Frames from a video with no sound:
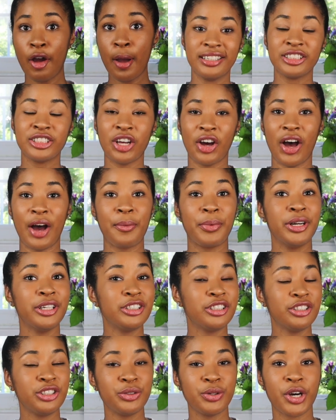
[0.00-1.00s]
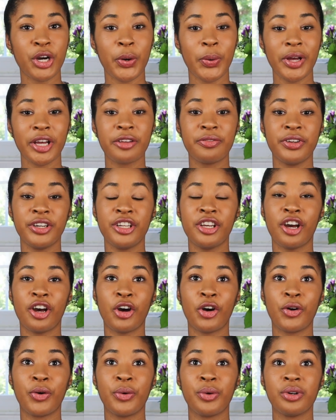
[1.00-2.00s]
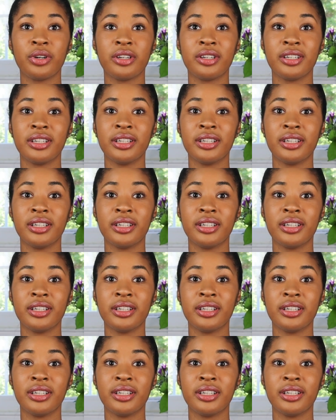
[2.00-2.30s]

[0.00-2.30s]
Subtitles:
So I wanted to do a quick video